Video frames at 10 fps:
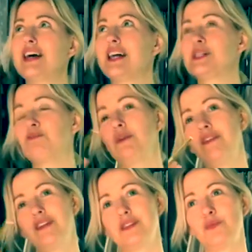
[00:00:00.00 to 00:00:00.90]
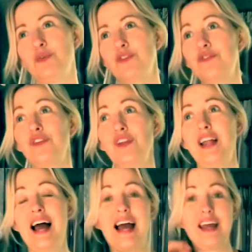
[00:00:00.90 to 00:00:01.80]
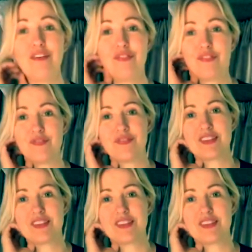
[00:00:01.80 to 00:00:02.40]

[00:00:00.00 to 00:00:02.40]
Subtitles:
experience a wonderful life,